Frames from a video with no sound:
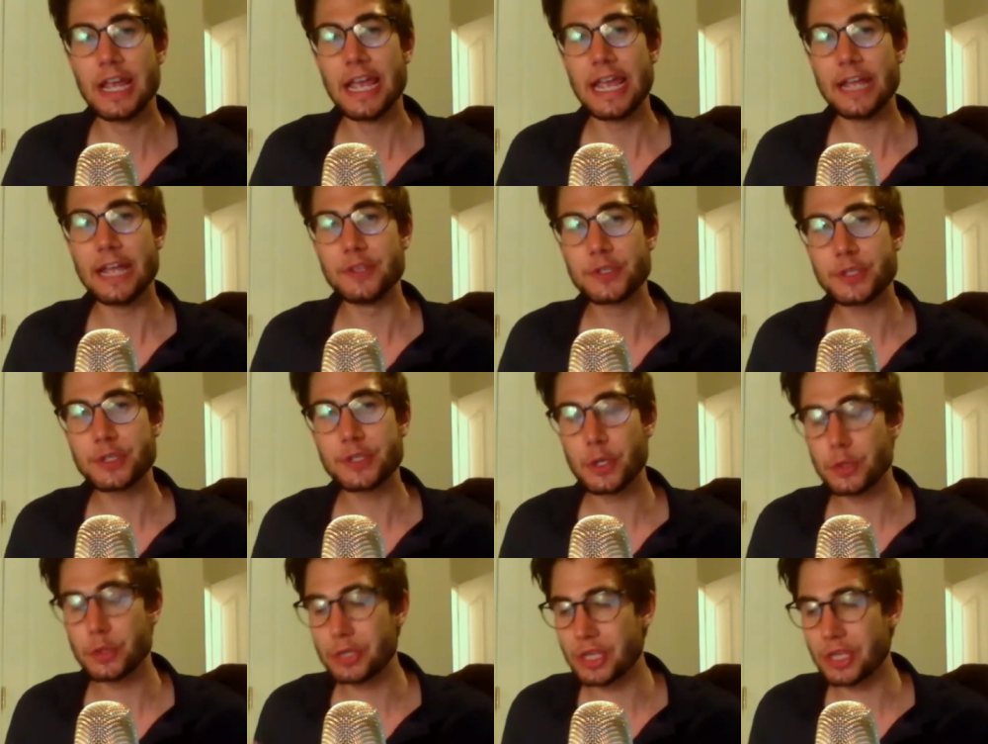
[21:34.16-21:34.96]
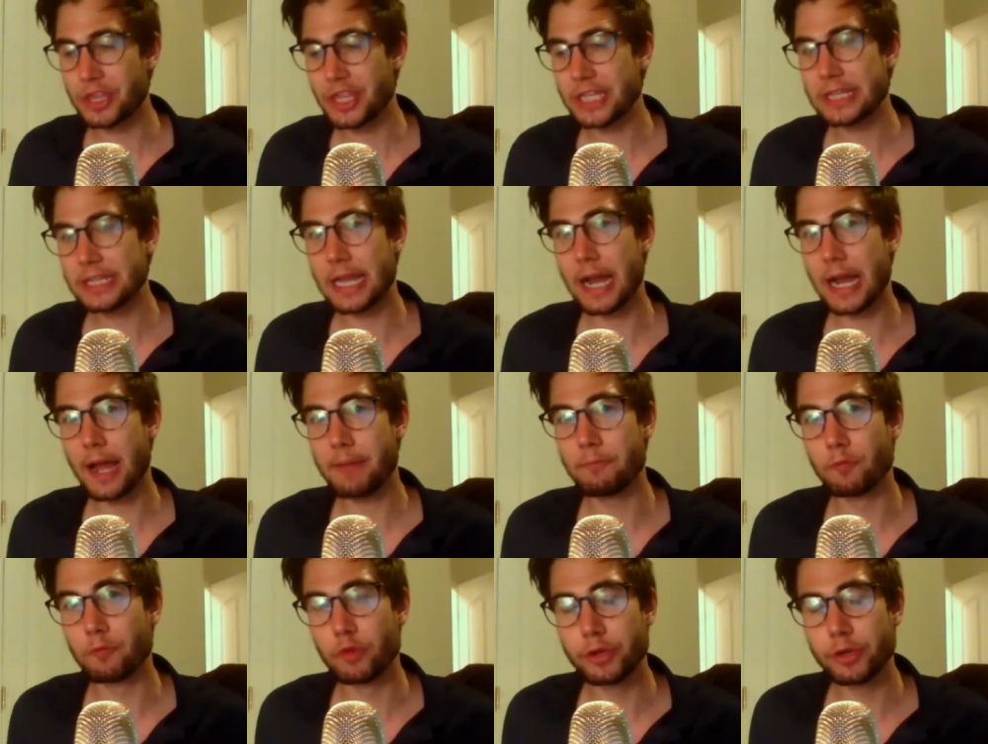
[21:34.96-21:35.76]
And so the thing that
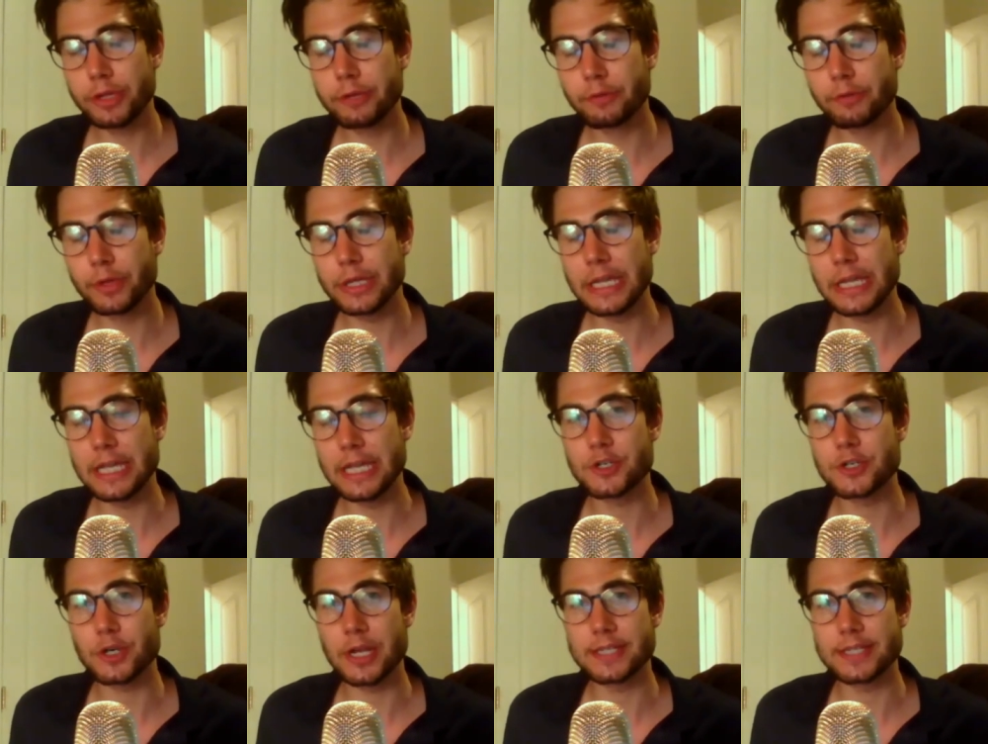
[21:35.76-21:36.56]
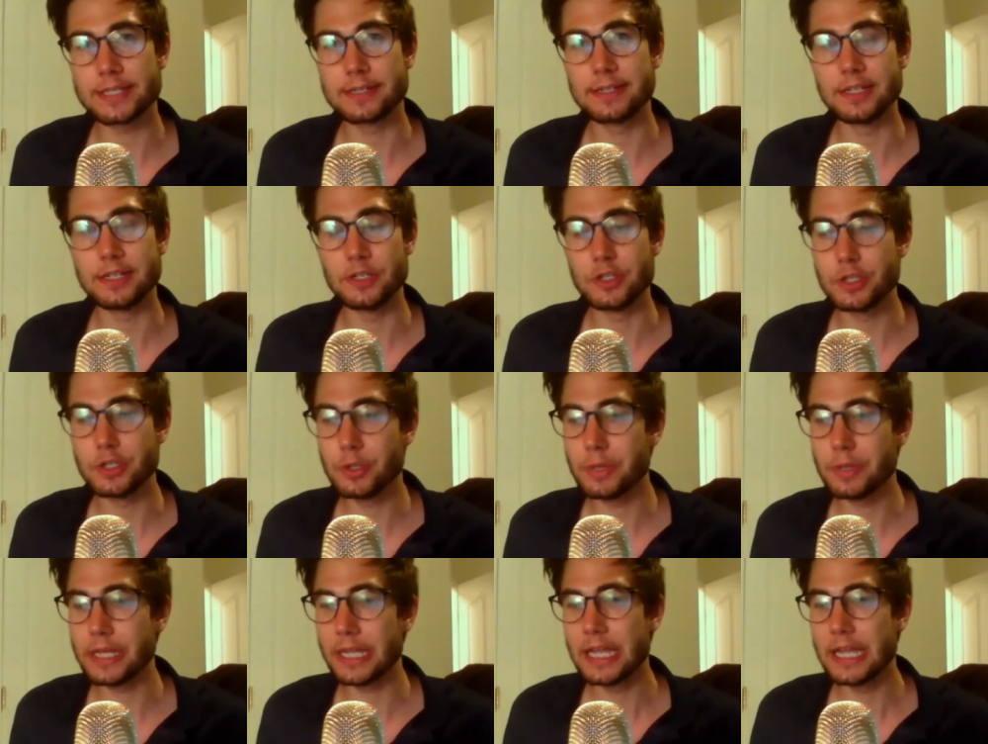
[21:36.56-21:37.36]
I'm really, really interested in
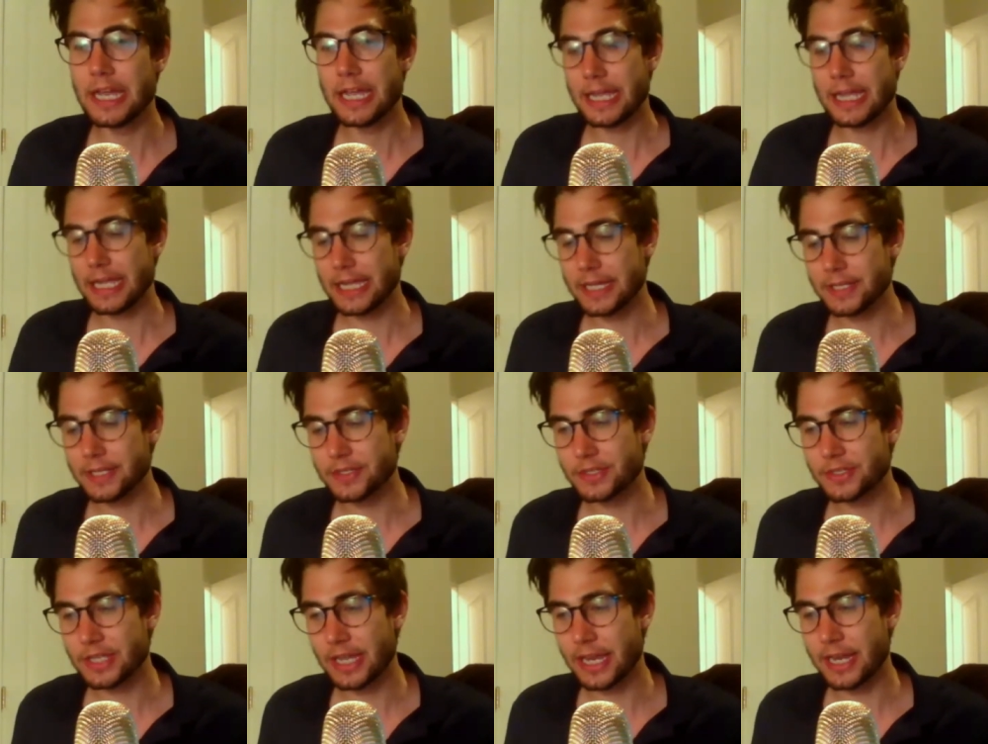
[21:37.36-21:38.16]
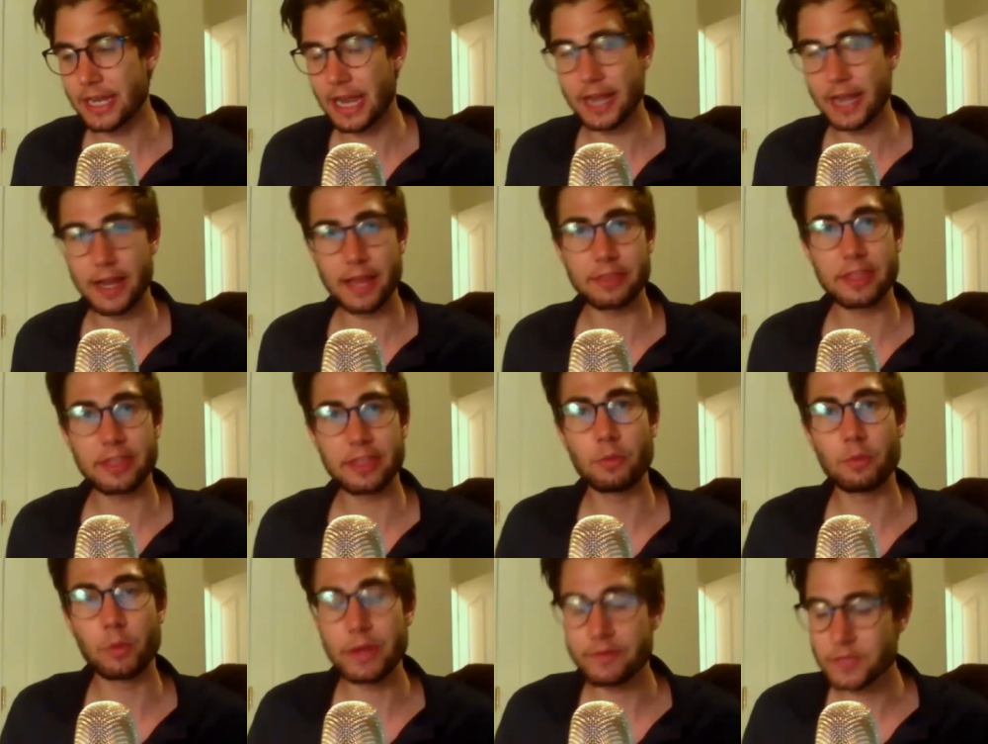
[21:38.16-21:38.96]
doing is, and I
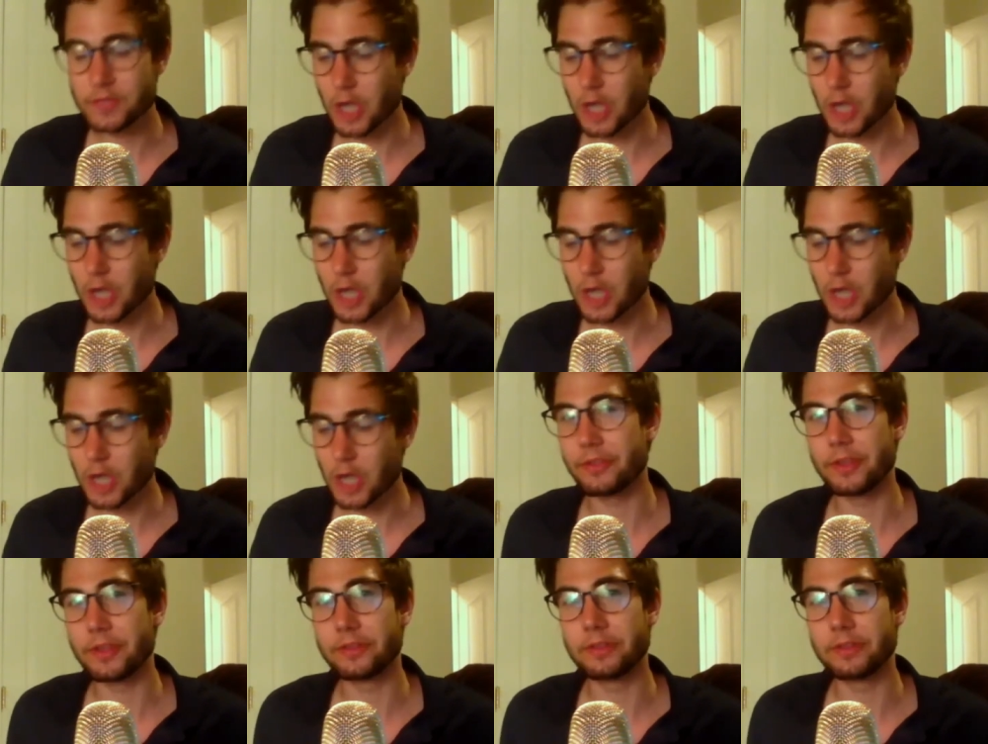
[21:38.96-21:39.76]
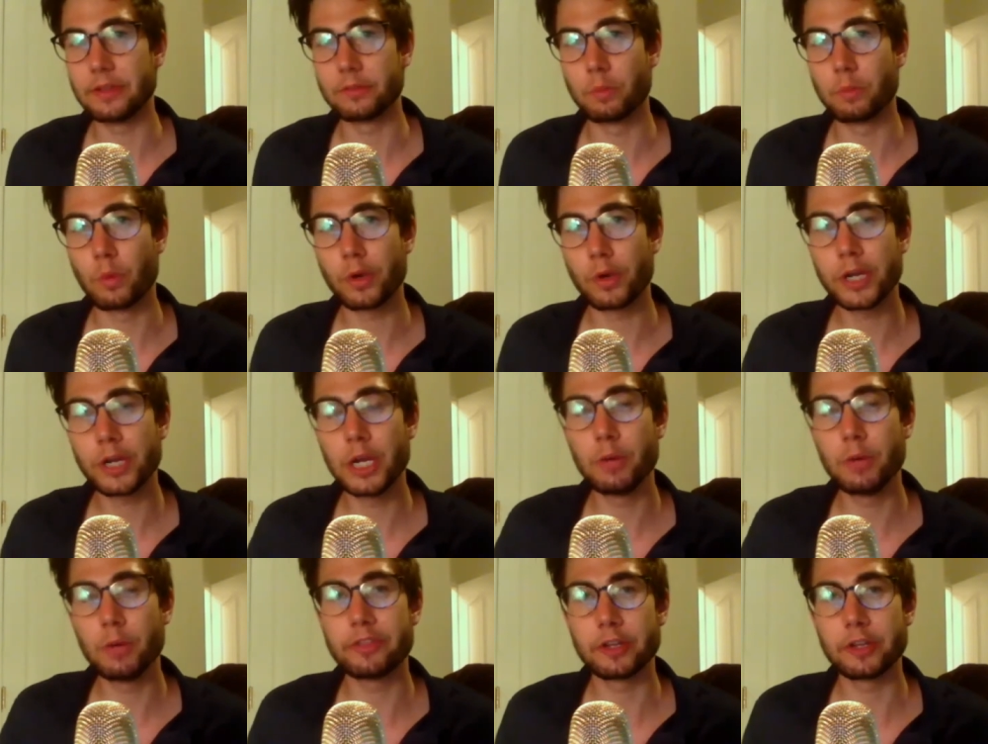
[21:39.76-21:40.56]
think we've talked a lot about this, is
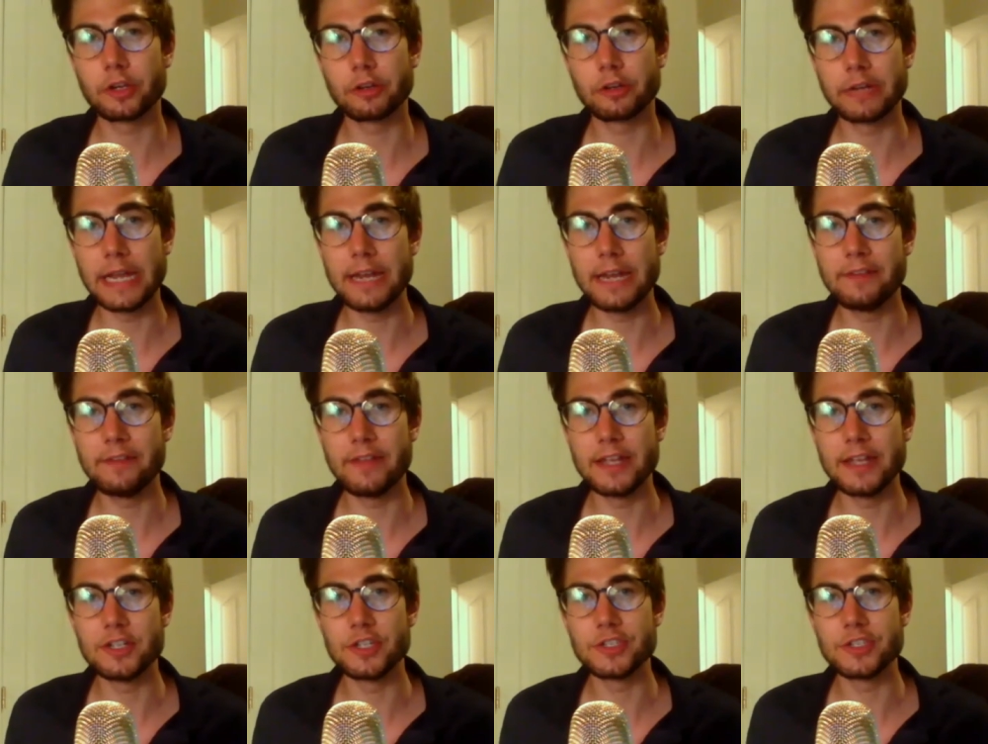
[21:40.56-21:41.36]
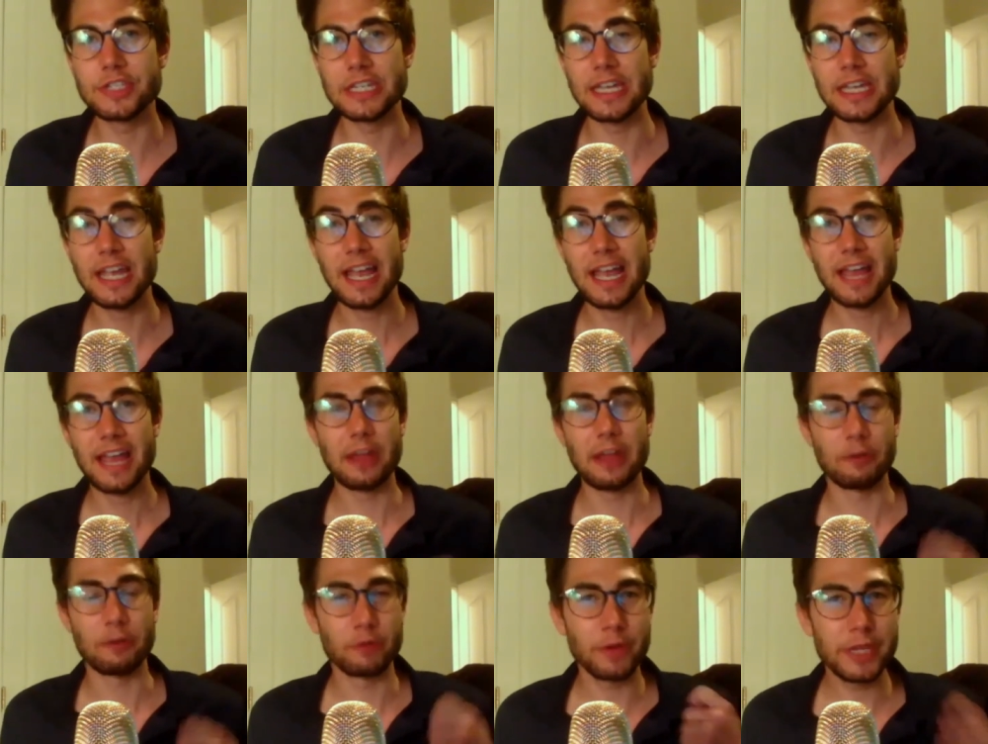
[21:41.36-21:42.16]
working with a creative agency
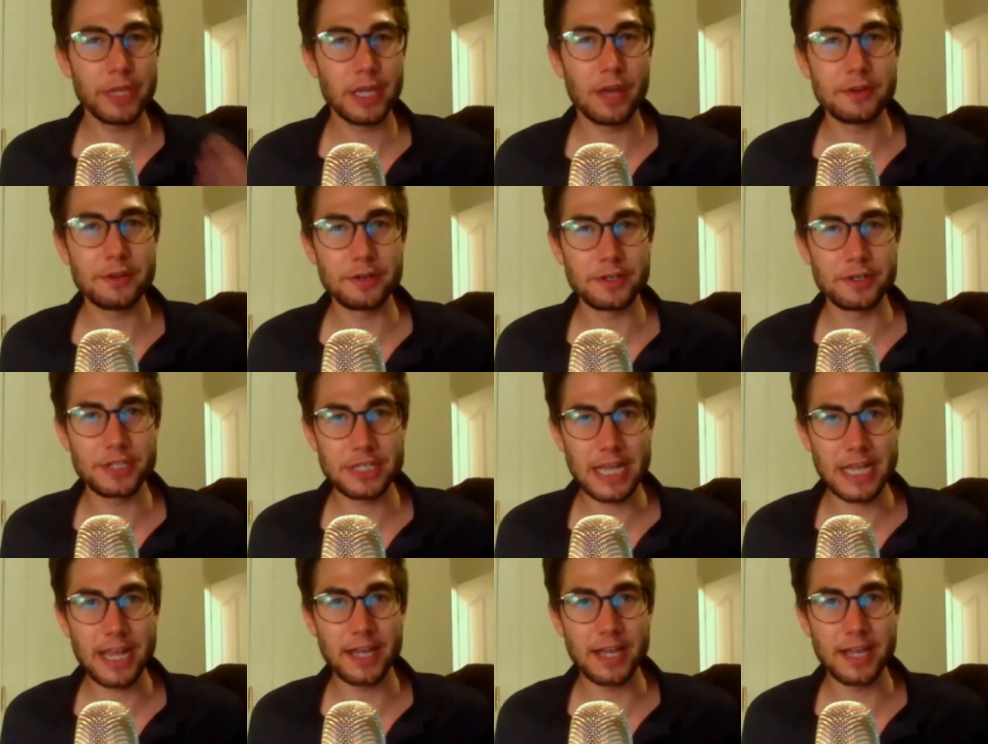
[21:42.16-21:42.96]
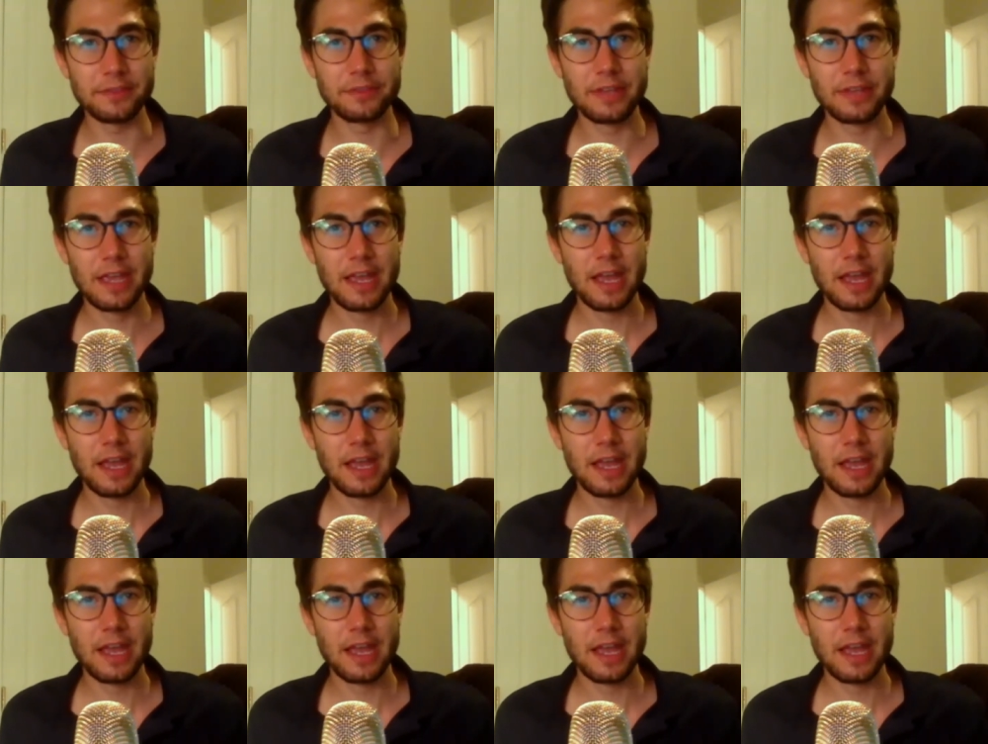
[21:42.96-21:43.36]
that really understands